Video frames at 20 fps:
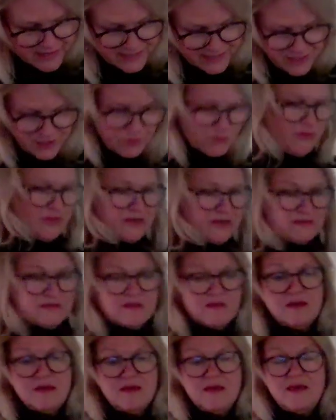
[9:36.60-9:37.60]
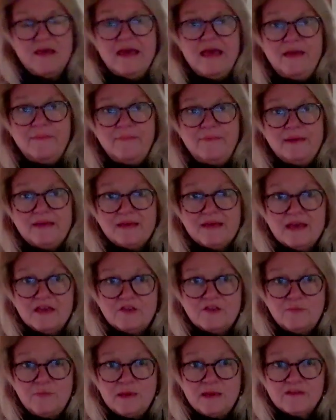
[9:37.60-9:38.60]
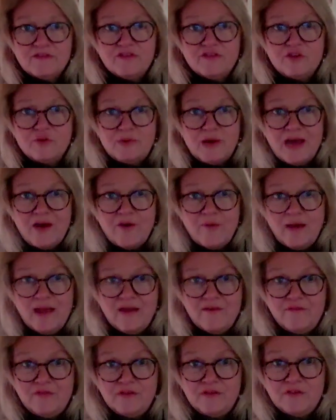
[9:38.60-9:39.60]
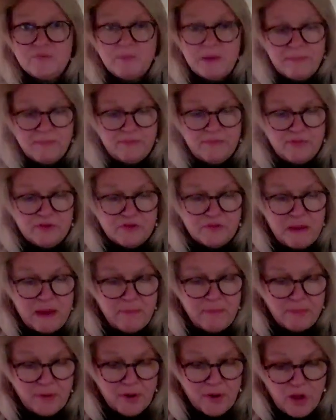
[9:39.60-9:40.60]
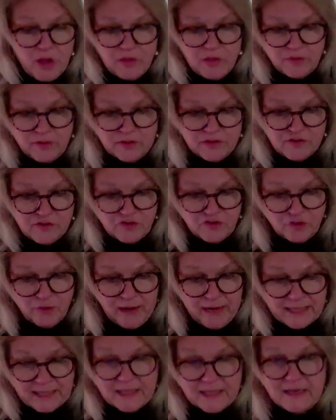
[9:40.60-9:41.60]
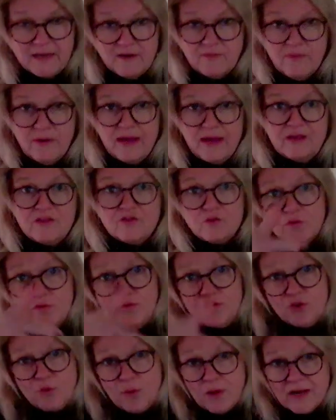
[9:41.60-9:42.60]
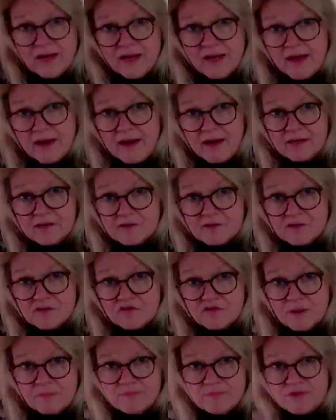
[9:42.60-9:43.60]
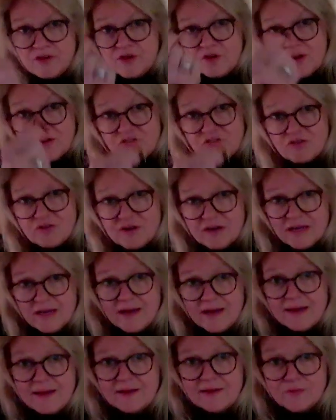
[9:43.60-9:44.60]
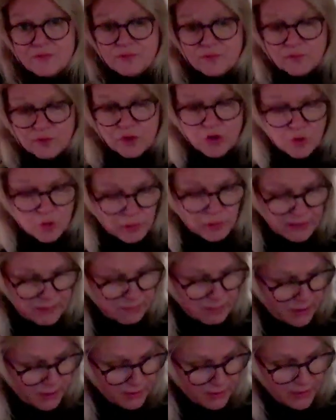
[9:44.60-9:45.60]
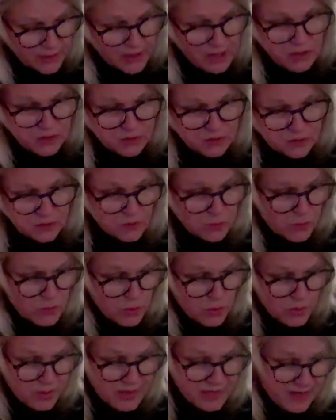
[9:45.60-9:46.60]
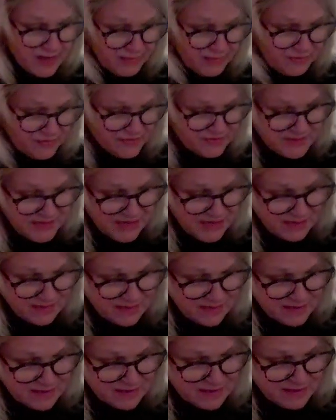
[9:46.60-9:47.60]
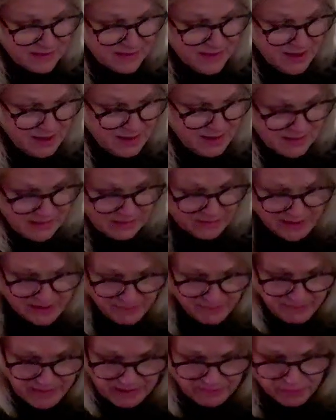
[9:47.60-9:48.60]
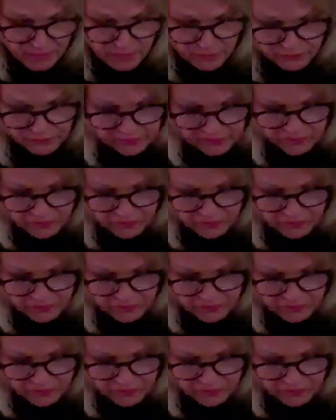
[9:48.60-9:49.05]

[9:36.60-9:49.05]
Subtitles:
I do this is because you now have this pepper that's straight, right? So if you want to cut it in strips, you're not trying to cut through the curly part. So you can cut this, take the guts out and make perfect